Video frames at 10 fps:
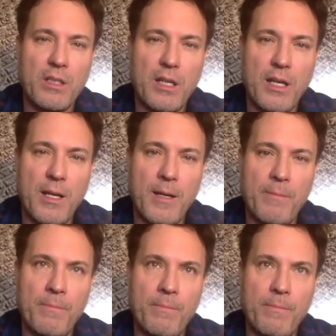
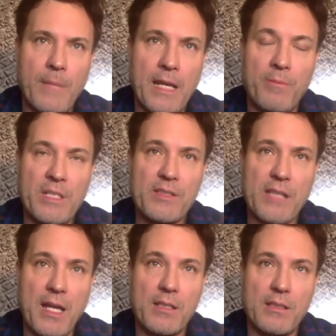And I'll miss
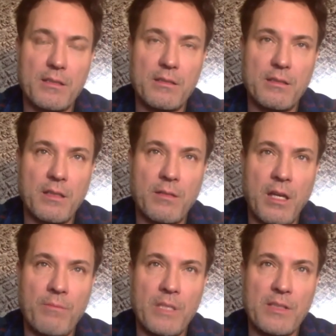that.
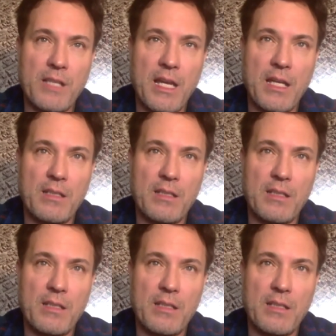I'll miss that